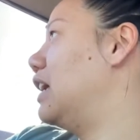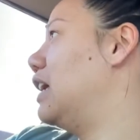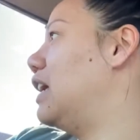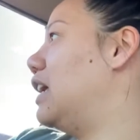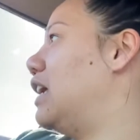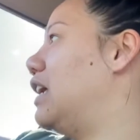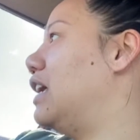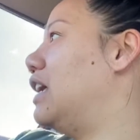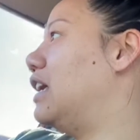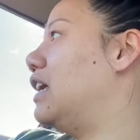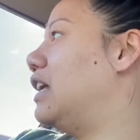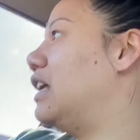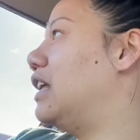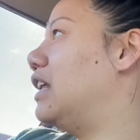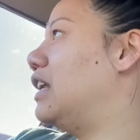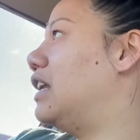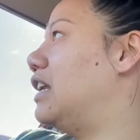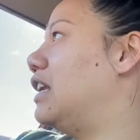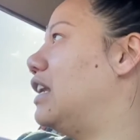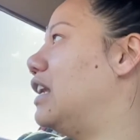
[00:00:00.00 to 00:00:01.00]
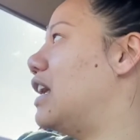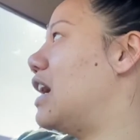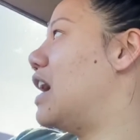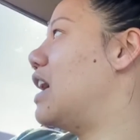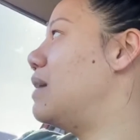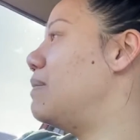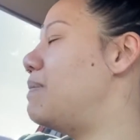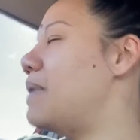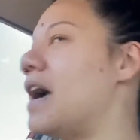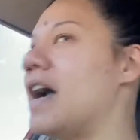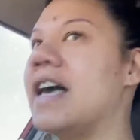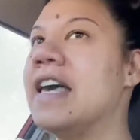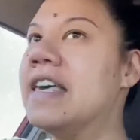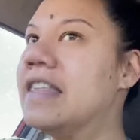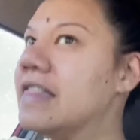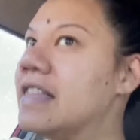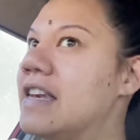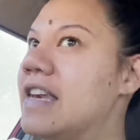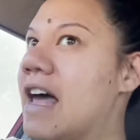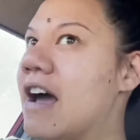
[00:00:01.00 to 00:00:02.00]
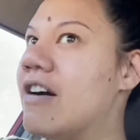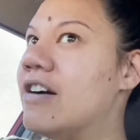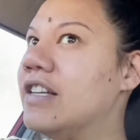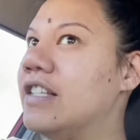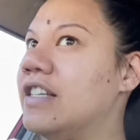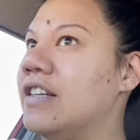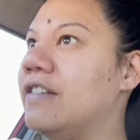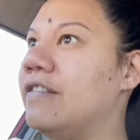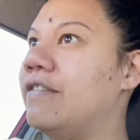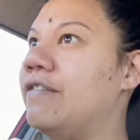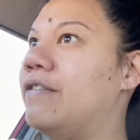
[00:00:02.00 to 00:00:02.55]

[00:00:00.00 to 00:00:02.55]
and unpacking the narrative,